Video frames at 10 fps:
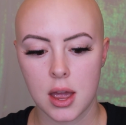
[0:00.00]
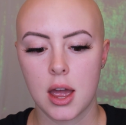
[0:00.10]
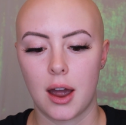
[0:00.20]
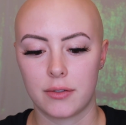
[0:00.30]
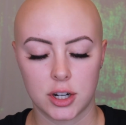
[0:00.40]

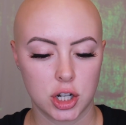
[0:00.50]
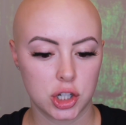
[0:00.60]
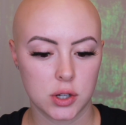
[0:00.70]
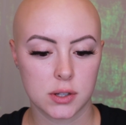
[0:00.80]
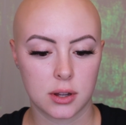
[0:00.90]
After
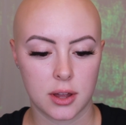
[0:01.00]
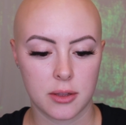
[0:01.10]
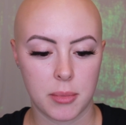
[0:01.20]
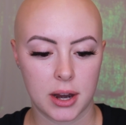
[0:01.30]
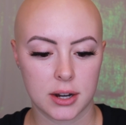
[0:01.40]
each use, clean
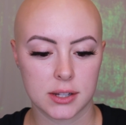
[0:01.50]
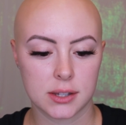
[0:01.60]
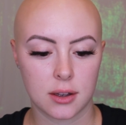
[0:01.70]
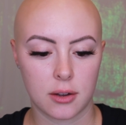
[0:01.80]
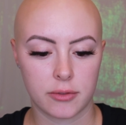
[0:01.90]
the
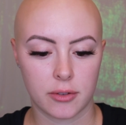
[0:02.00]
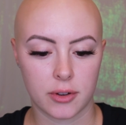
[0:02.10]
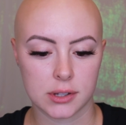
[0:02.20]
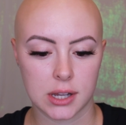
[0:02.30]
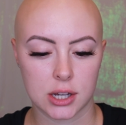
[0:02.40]
magnets of your
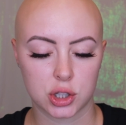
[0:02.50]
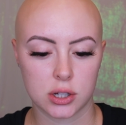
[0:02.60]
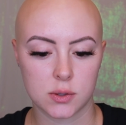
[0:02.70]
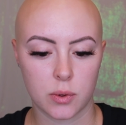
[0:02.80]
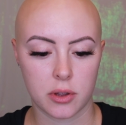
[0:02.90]
false
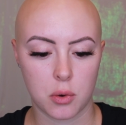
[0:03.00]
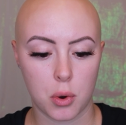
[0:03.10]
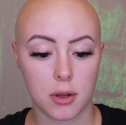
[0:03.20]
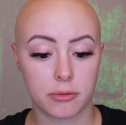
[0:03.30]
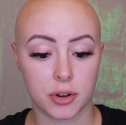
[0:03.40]
lashes with an
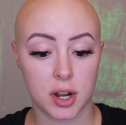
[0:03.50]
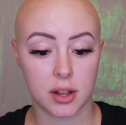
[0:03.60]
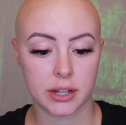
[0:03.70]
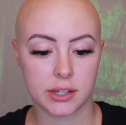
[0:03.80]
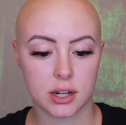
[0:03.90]
oil-free
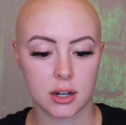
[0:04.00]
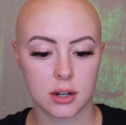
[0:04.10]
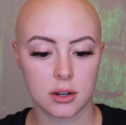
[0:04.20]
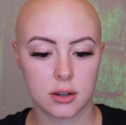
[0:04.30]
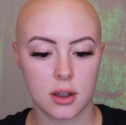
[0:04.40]

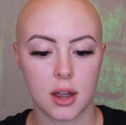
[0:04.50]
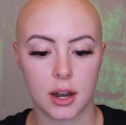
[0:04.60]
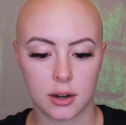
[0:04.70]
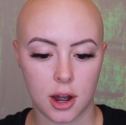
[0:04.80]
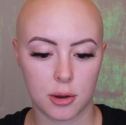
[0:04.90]
cleanser
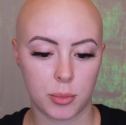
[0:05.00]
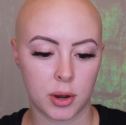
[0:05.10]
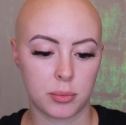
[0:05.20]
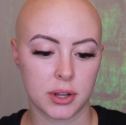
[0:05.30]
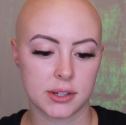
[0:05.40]
and cotton
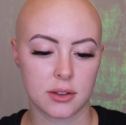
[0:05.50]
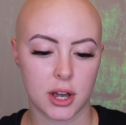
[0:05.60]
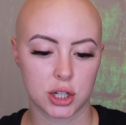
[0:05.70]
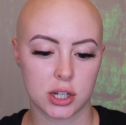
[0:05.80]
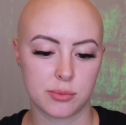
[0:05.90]
bud. Place the
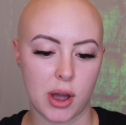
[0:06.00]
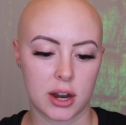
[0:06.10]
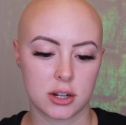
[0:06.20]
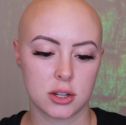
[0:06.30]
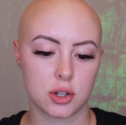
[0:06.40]
lashes
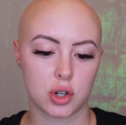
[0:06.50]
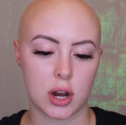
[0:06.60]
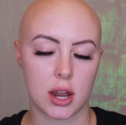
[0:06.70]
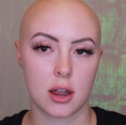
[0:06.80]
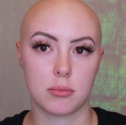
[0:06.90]
back into the
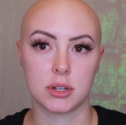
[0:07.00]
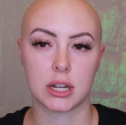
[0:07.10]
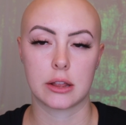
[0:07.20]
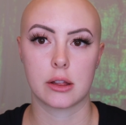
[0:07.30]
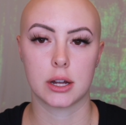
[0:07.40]
tray and
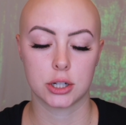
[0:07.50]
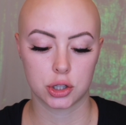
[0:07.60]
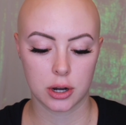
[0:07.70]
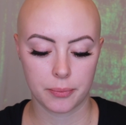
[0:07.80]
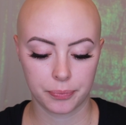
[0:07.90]
maintain the lash
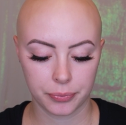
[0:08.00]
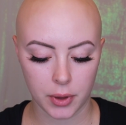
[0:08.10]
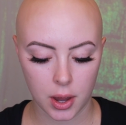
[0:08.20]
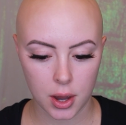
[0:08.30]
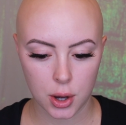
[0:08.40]
strip.
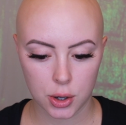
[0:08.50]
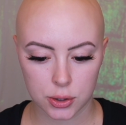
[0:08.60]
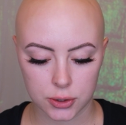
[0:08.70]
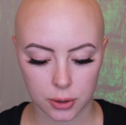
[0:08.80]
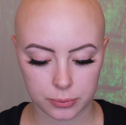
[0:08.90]

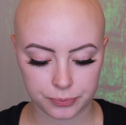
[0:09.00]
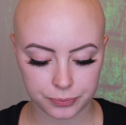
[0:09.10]
So